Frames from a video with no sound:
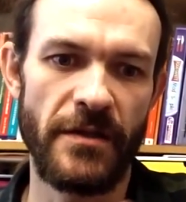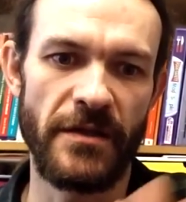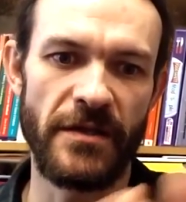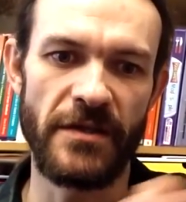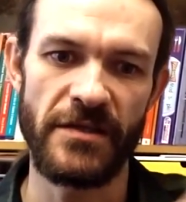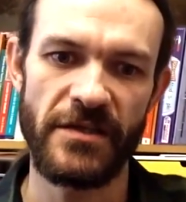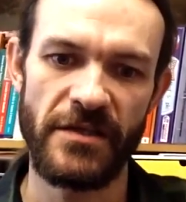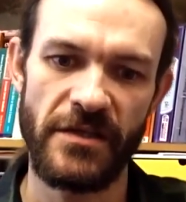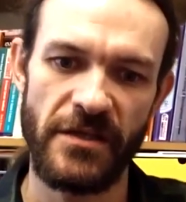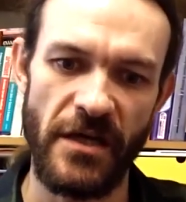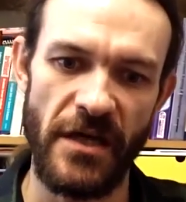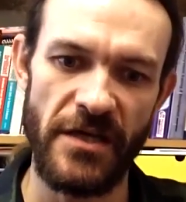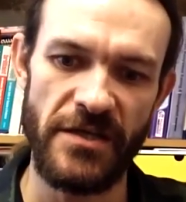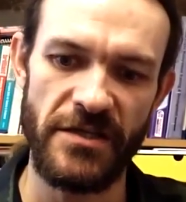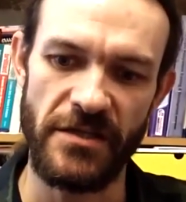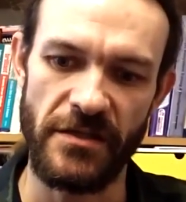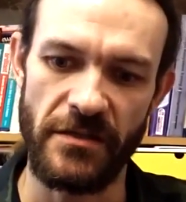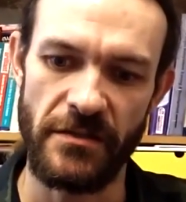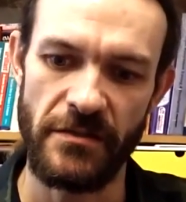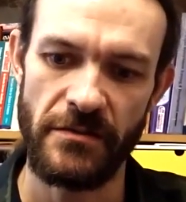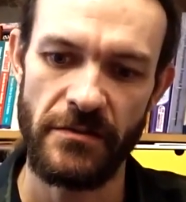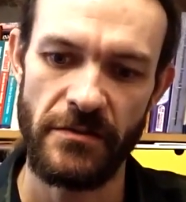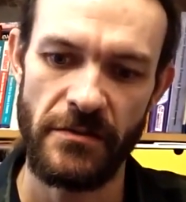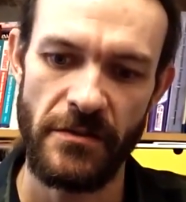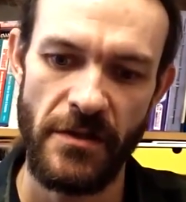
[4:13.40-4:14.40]
the
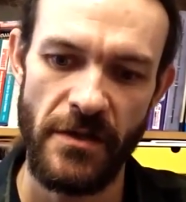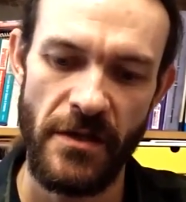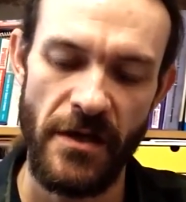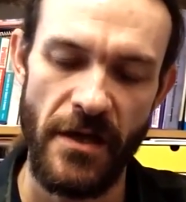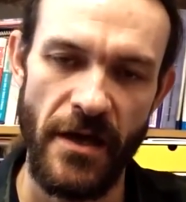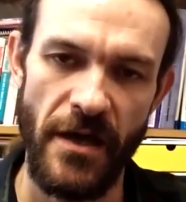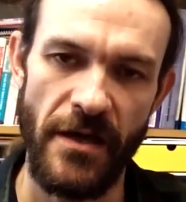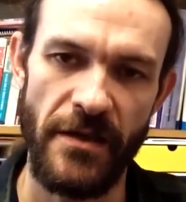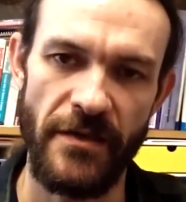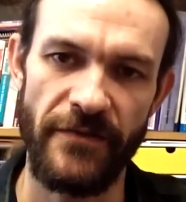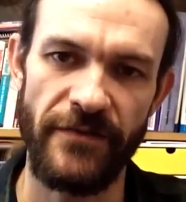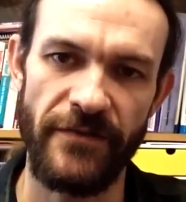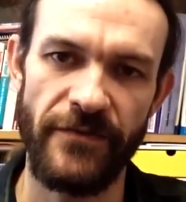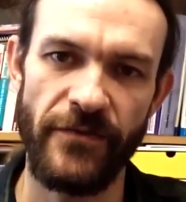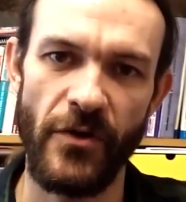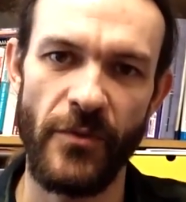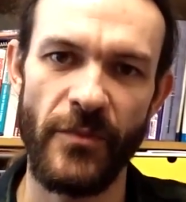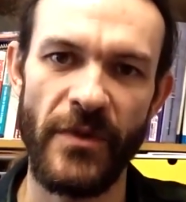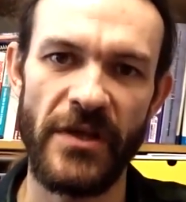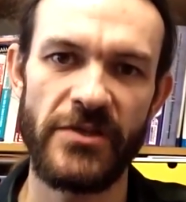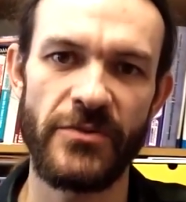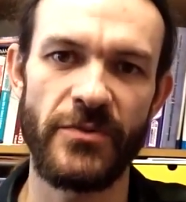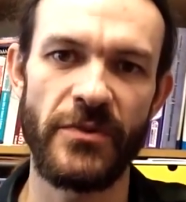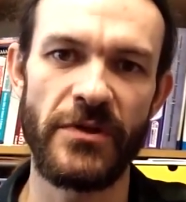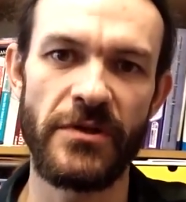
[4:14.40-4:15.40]
discussion and the
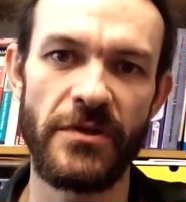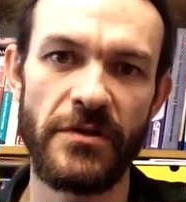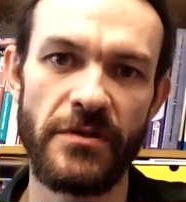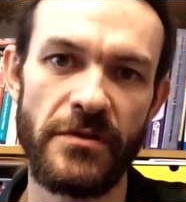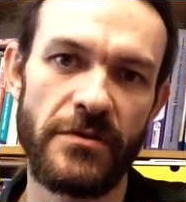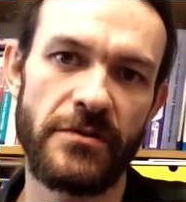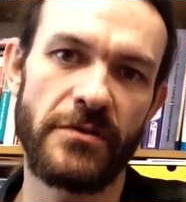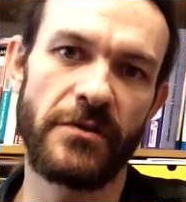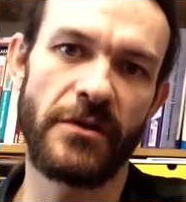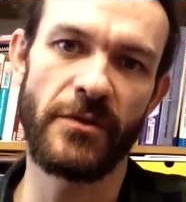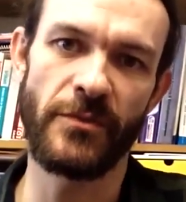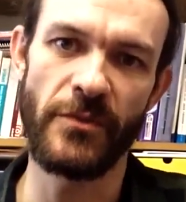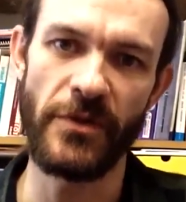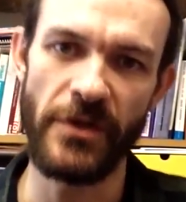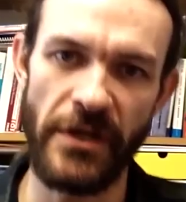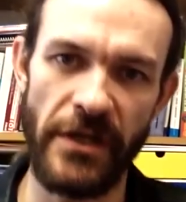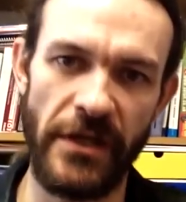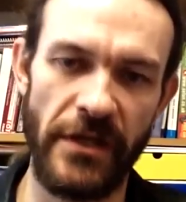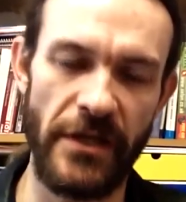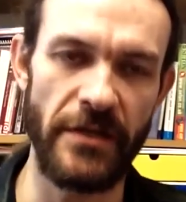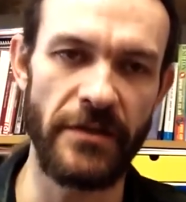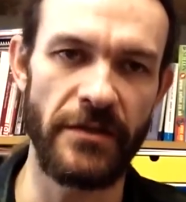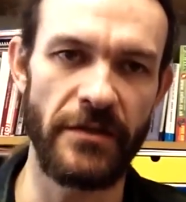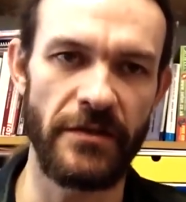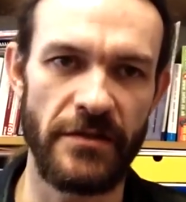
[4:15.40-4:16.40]
formats we use to
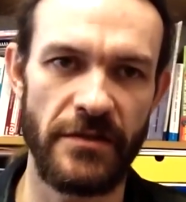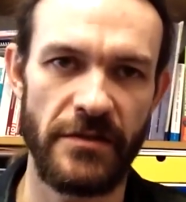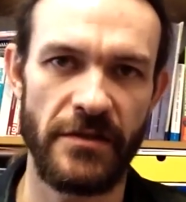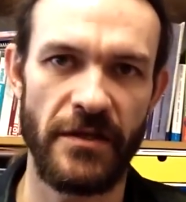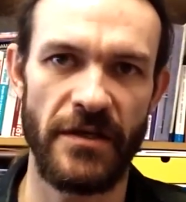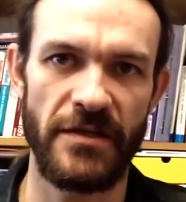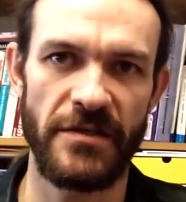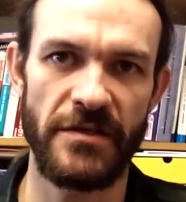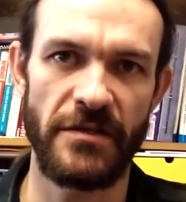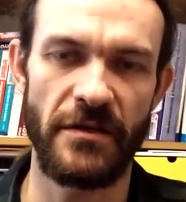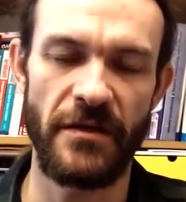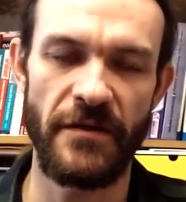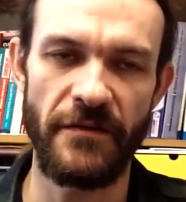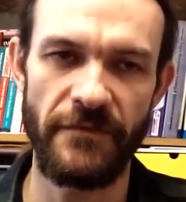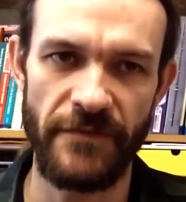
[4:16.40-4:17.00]
communicate the discussion,